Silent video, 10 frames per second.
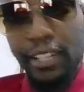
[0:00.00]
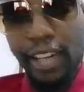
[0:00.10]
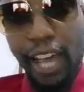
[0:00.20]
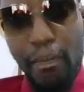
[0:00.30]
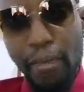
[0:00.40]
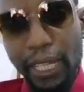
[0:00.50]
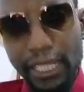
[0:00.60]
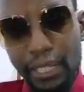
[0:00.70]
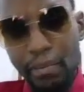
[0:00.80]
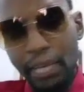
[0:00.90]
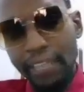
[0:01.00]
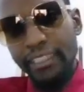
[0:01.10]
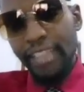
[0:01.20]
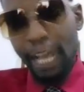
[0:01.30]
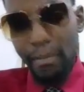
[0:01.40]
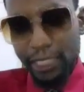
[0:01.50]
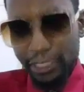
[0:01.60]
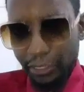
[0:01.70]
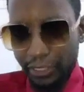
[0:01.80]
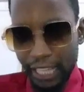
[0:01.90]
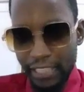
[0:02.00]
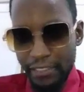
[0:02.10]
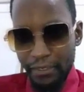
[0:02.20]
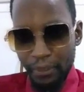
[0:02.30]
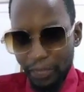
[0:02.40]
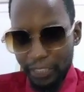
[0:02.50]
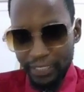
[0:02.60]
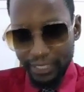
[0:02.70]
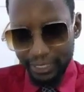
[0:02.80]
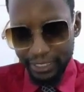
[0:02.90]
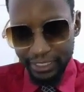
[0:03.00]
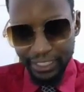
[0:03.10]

But it might damage your taste for business.